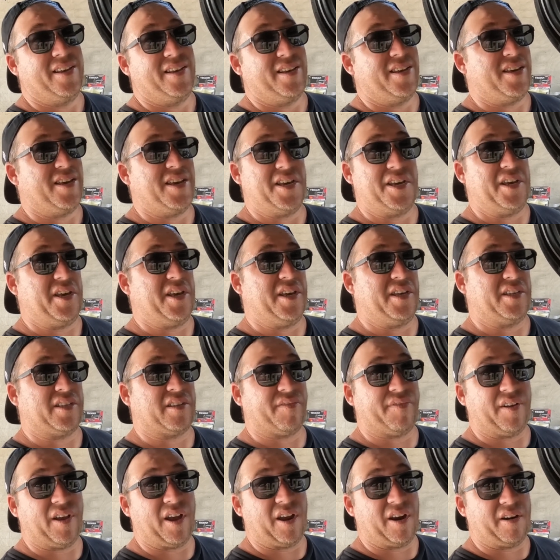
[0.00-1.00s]
as
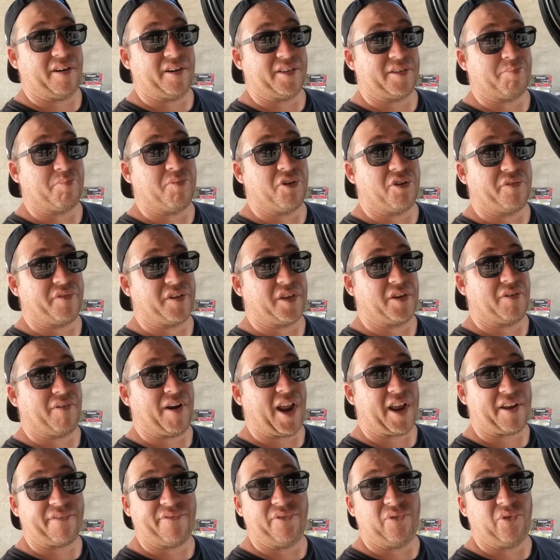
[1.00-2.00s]
far as moving your
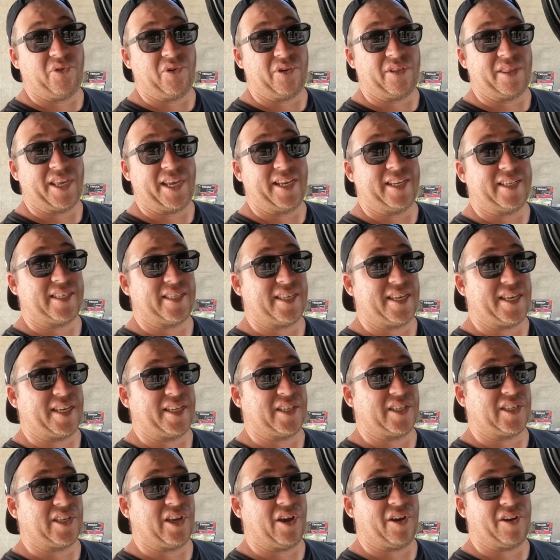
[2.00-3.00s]
rack forward on these things.
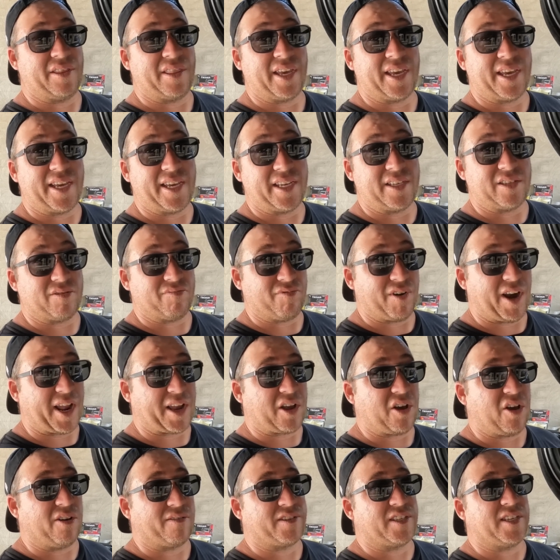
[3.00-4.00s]
So these rack
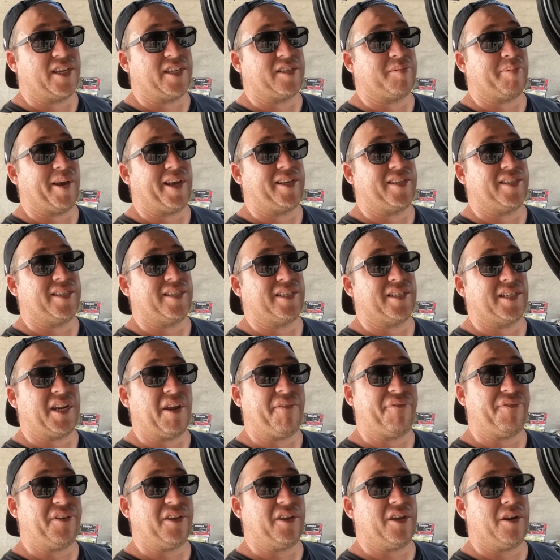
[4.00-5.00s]
offset spaces are
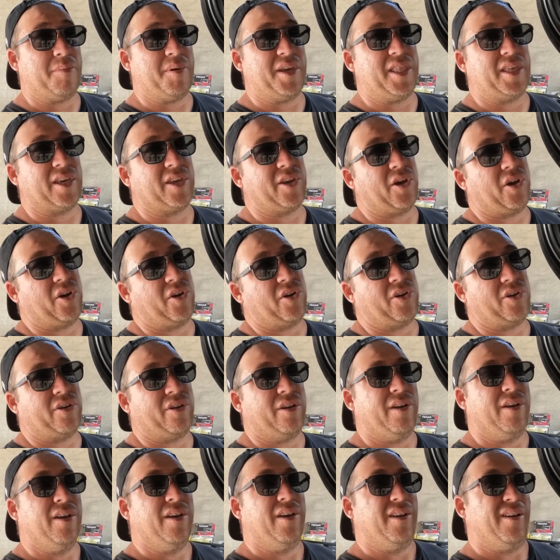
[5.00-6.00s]
definitely going to be the go.
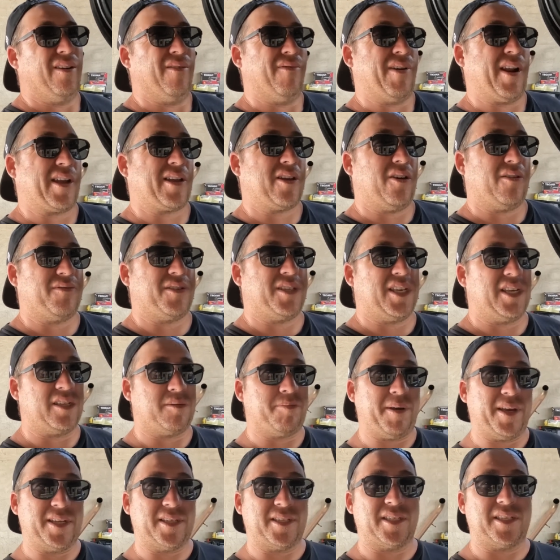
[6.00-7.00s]
Rack offset
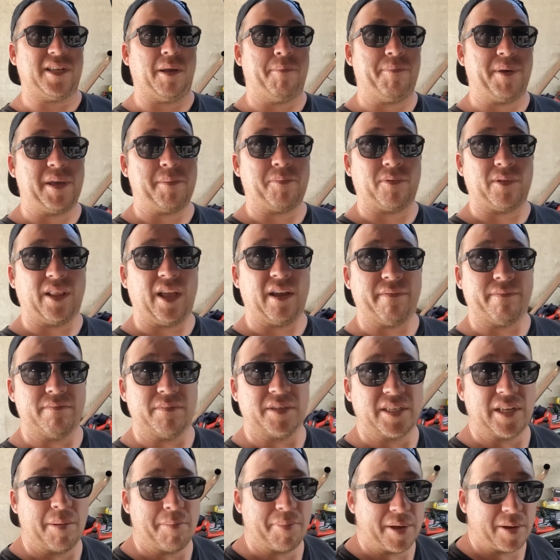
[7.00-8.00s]
spaces, some people love them,
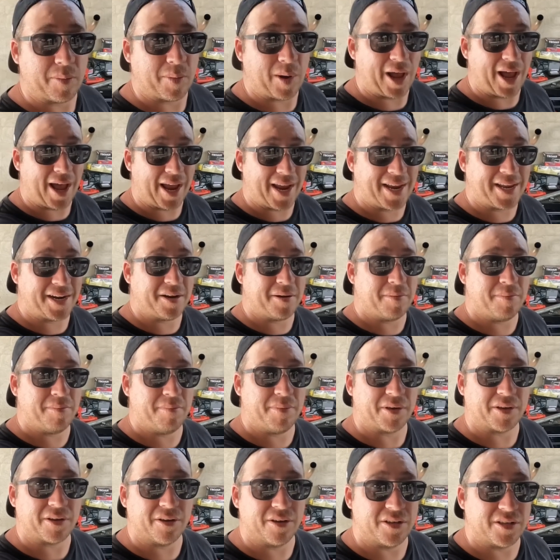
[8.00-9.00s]
some people hate them,
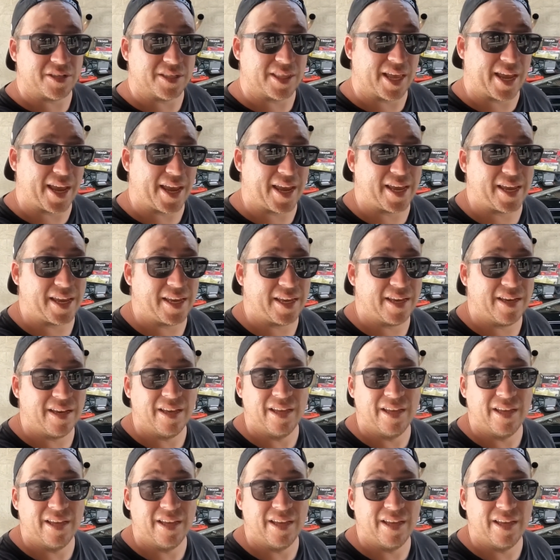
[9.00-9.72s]
because they,